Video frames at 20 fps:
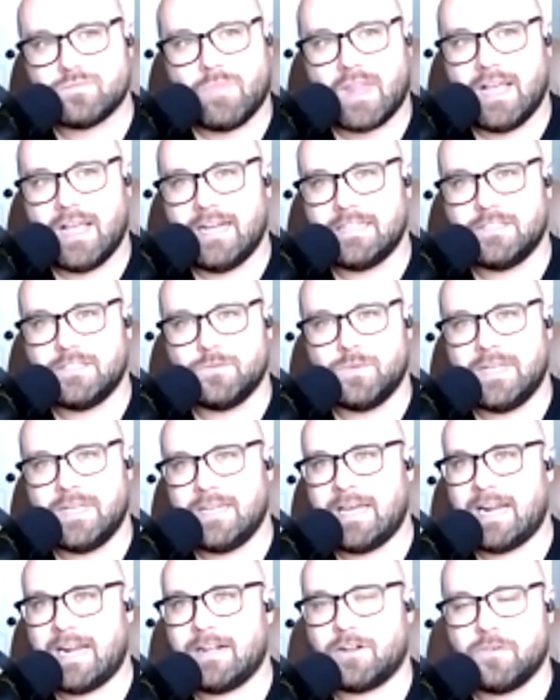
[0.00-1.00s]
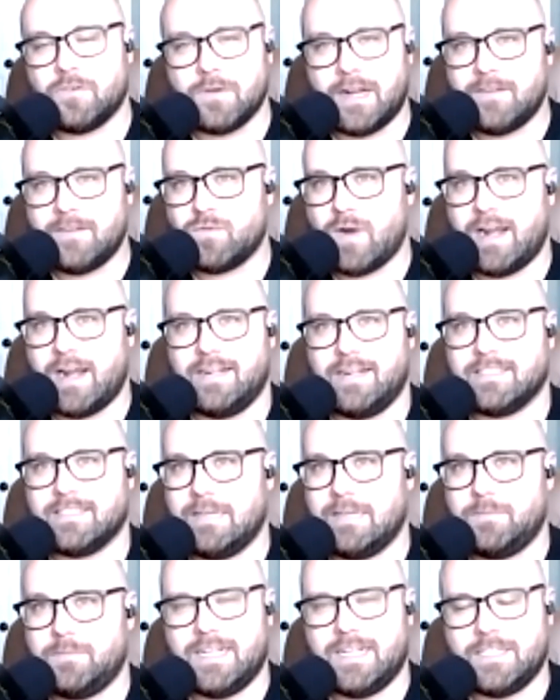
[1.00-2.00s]
I t- we had a creative writing
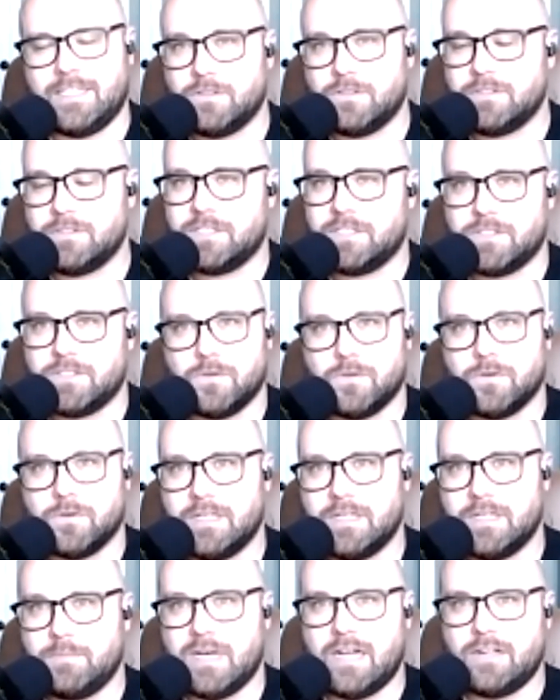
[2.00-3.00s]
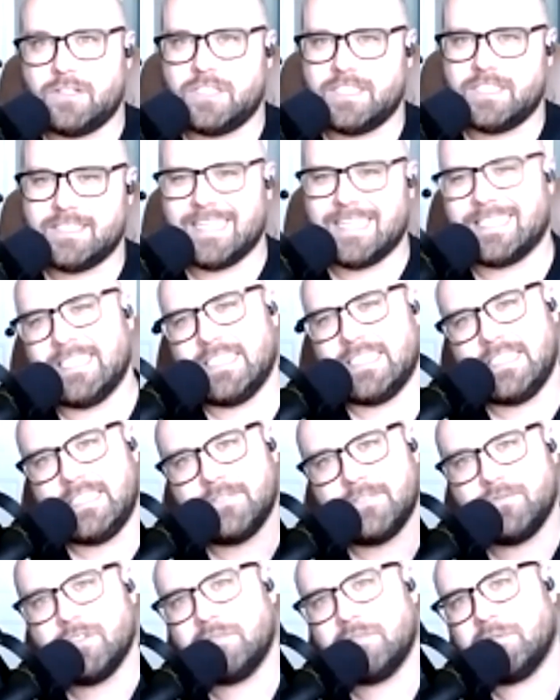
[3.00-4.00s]
assignment. I told this story about just like the
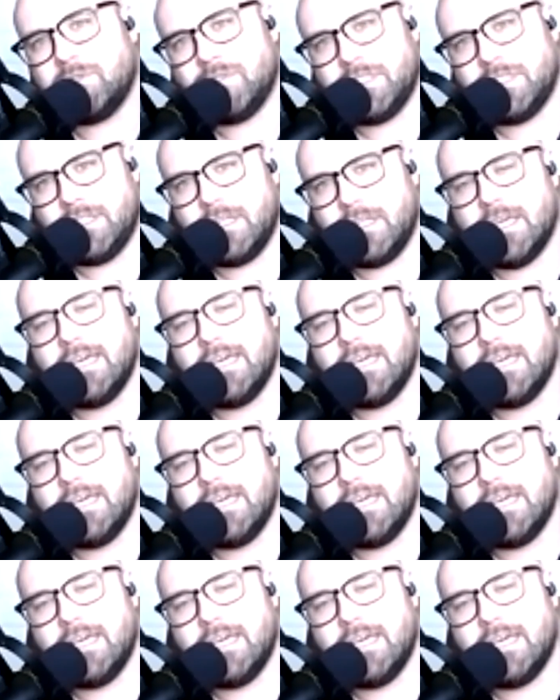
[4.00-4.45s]
difference between